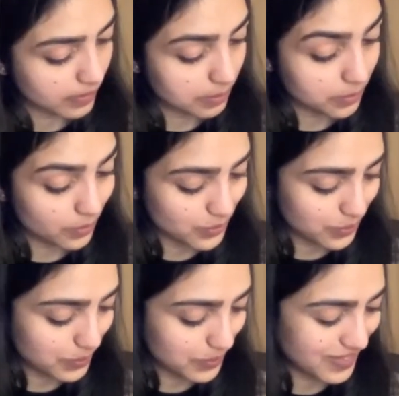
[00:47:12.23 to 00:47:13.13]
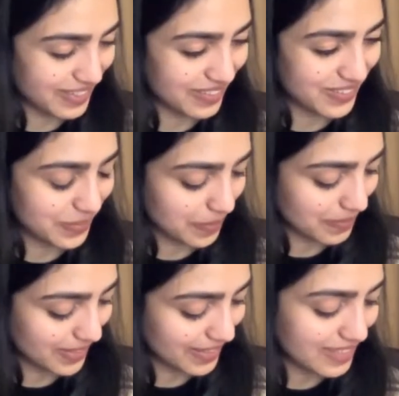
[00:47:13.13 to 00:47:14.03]
not sure what the name of the
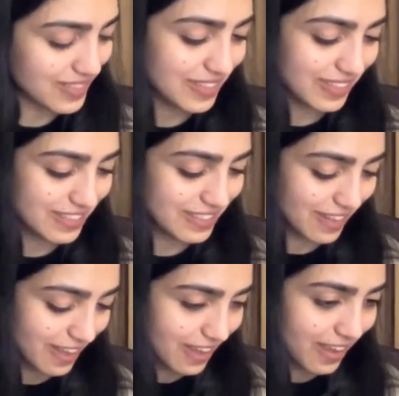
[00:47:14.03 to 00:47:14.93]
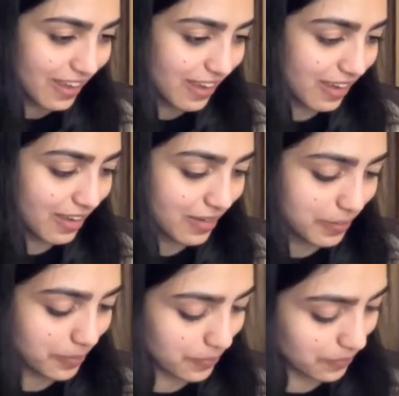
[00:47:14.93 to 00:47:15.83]
publication is,
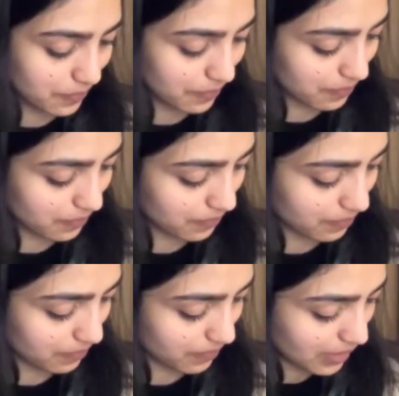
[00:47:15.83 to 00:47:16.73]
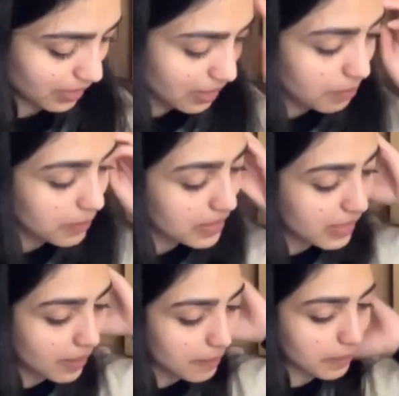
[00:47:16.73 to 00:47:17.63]
um, but
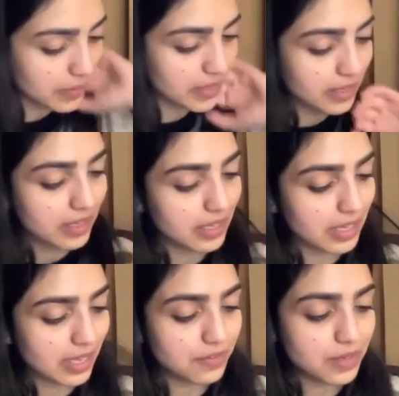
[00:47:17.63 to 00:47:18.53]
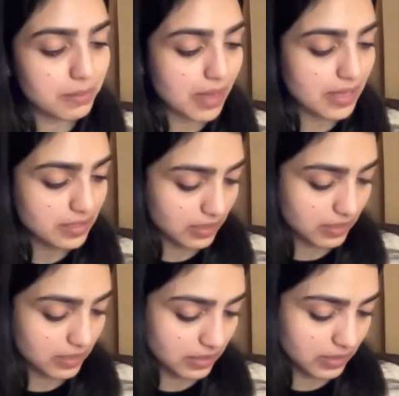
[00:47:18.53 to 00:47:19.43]
yeah, I mean, Every
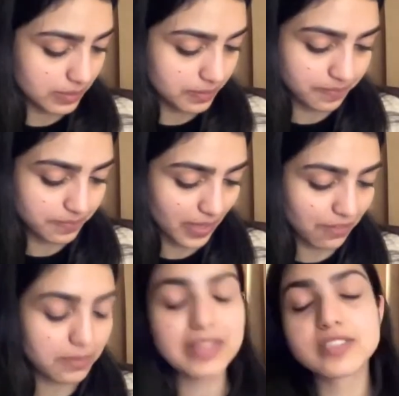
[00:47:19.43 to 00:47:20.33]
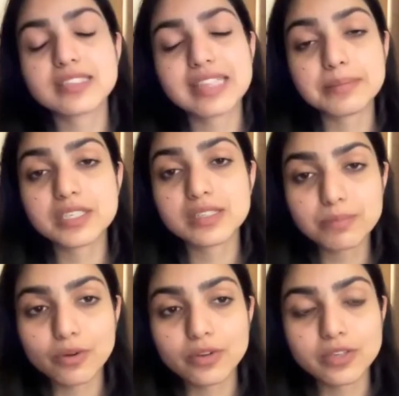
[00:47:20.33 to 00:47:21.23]
Man's Library
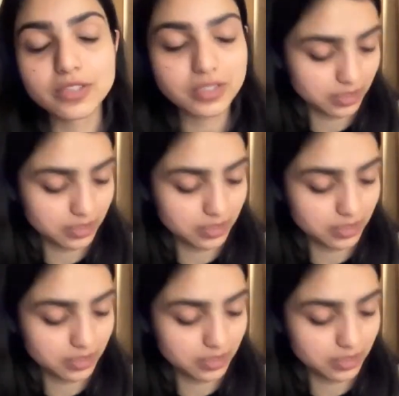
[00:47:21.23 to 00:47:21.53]
Pocket